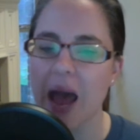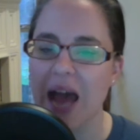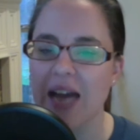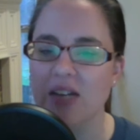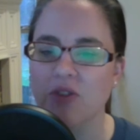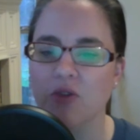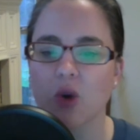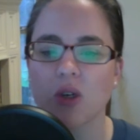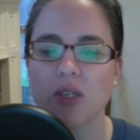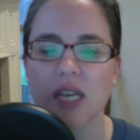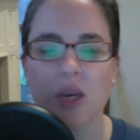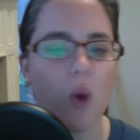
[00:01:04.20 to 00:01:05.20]
Act 4,
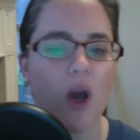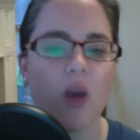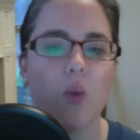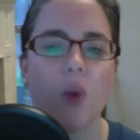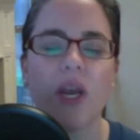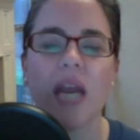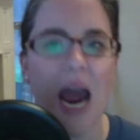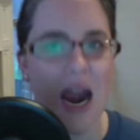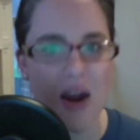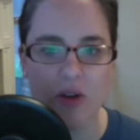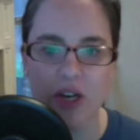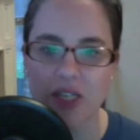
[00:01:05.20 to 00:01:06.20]
Scene 1, when
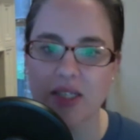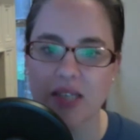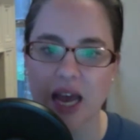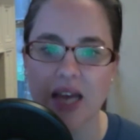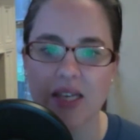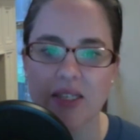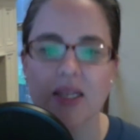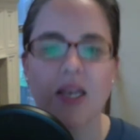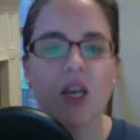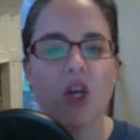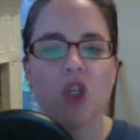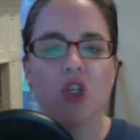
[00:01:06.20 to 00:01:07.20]
Iris says,
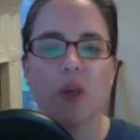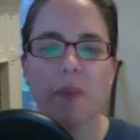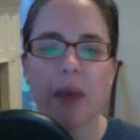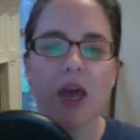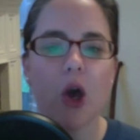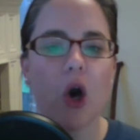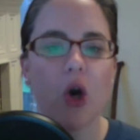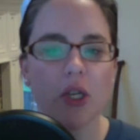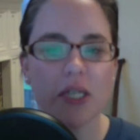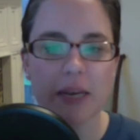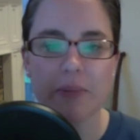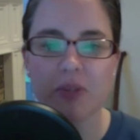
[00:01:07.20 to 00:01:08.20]
to make cold
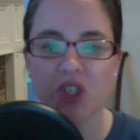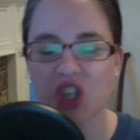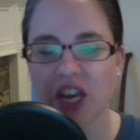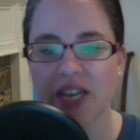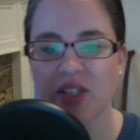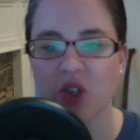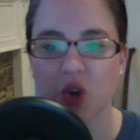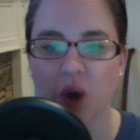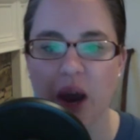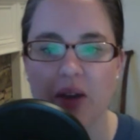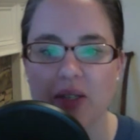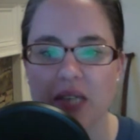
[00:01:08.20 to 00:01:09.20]
nymphs chaste
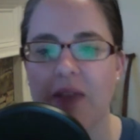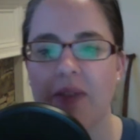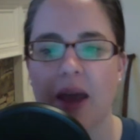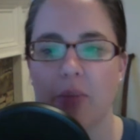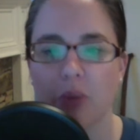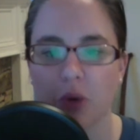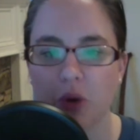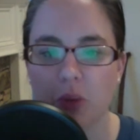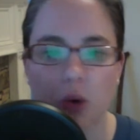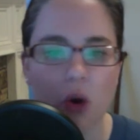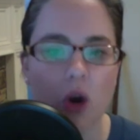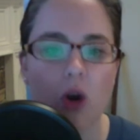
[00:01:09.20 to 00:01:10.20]
crowns and thy
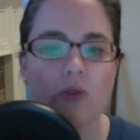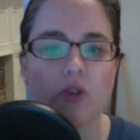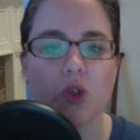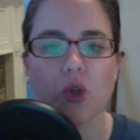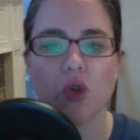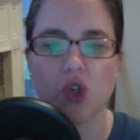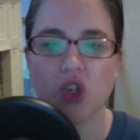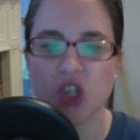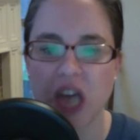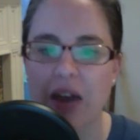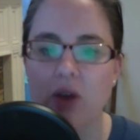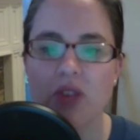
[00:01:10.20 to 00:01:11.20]
broom groves whose
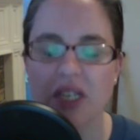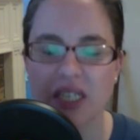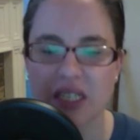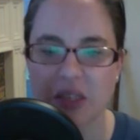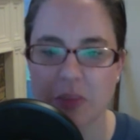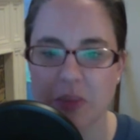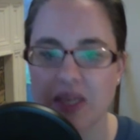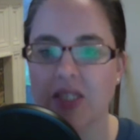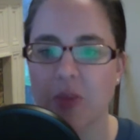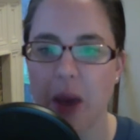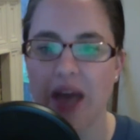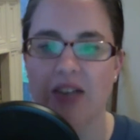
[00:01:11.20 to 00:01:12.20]
shadow the dismissed
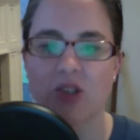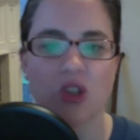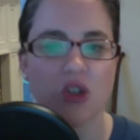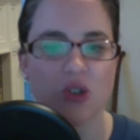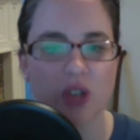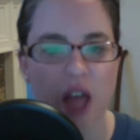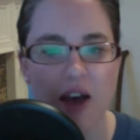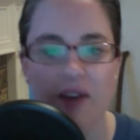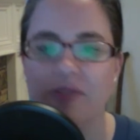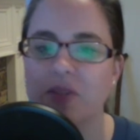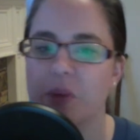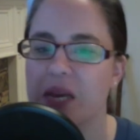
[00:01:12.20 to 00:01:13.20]
bachelor
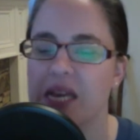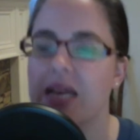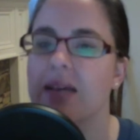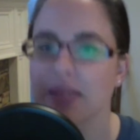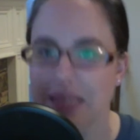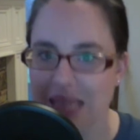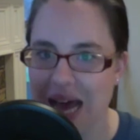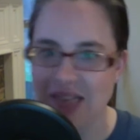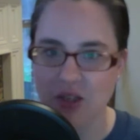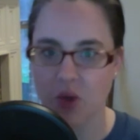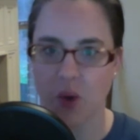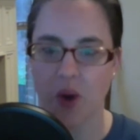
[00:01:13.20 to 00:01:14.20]
loves being
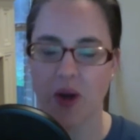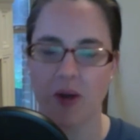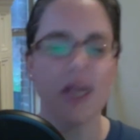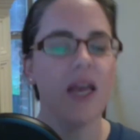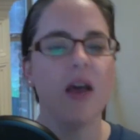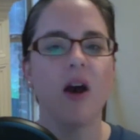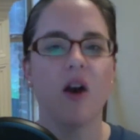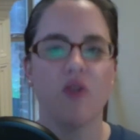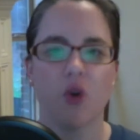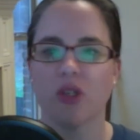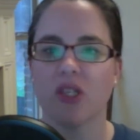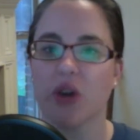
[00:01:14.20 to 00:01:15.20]
last worn. Of
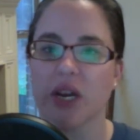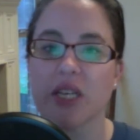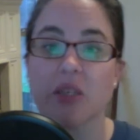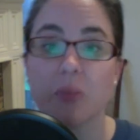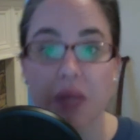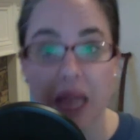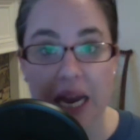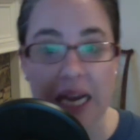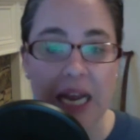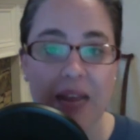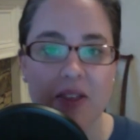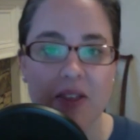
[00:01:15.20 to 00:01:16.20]
course, they're
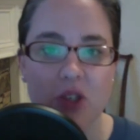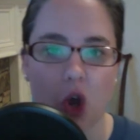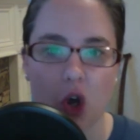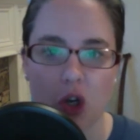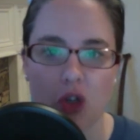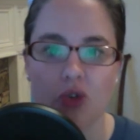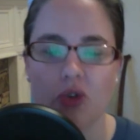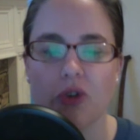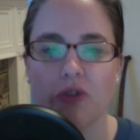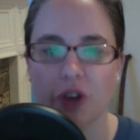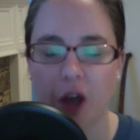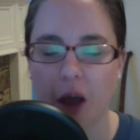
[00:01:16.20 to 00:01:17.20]
explaining this cultural
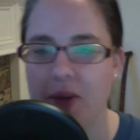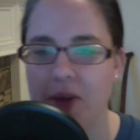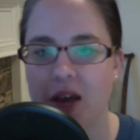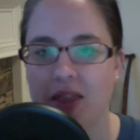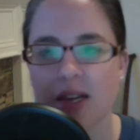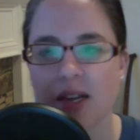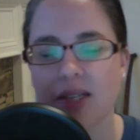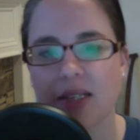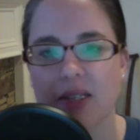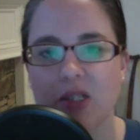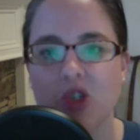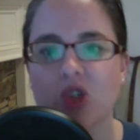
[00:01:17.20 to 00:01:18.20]
phenomenon that
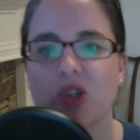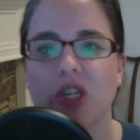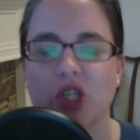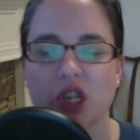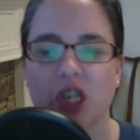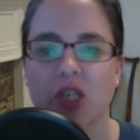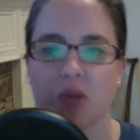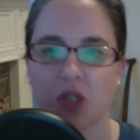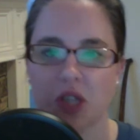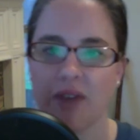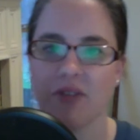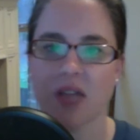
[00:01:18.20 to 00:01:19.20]
existed during Shakespeare's
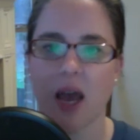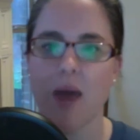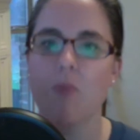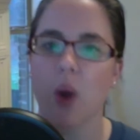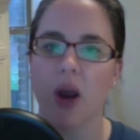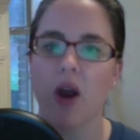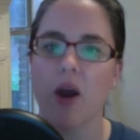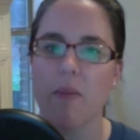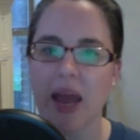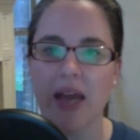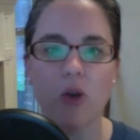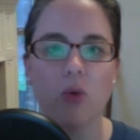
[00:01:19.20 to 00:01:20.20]
lifetime, where a
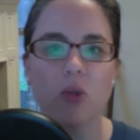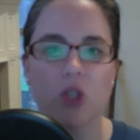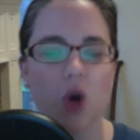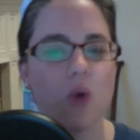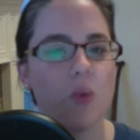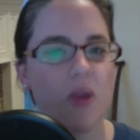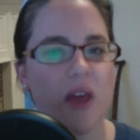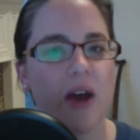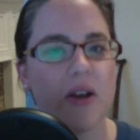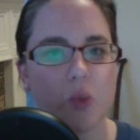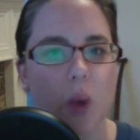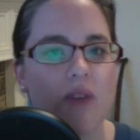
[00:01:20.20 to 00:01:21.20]
man who was home without
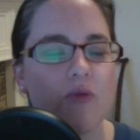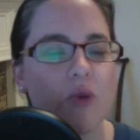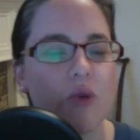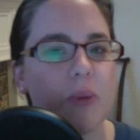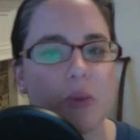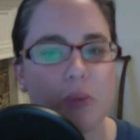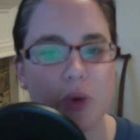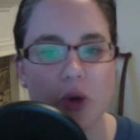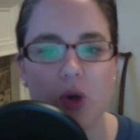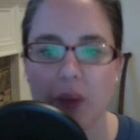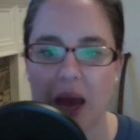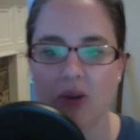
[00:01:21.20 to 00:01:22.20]
his wife would put a
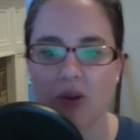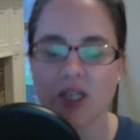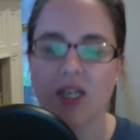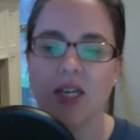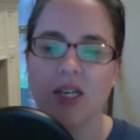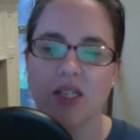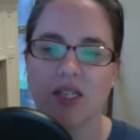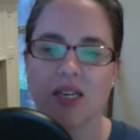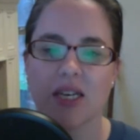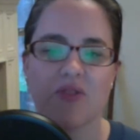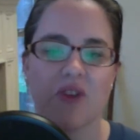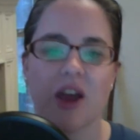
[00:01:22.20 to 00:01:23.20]
broom out to
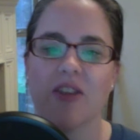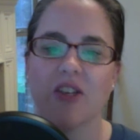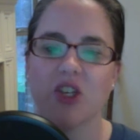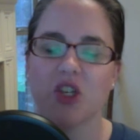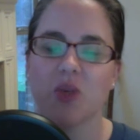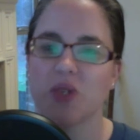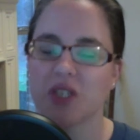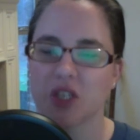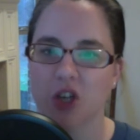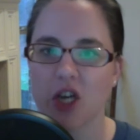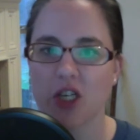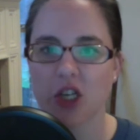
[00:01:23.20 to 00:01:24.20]
signify that she was
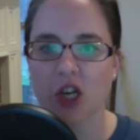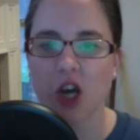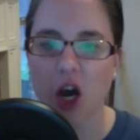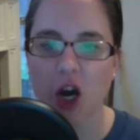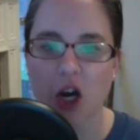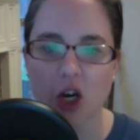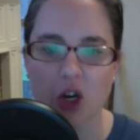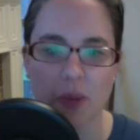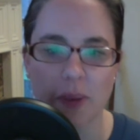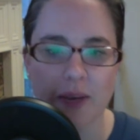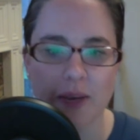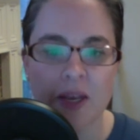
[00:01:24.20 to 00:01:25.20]
not home.